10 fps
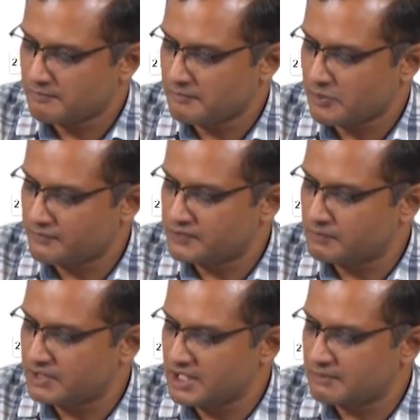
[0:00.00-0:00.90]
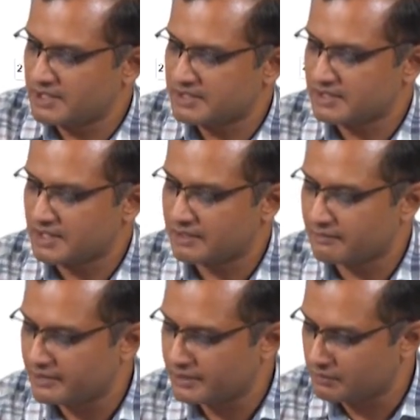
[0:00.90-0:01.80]
of thermodynamics I
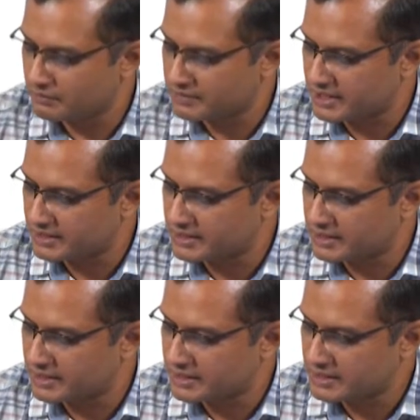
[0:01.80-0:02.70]
already know that the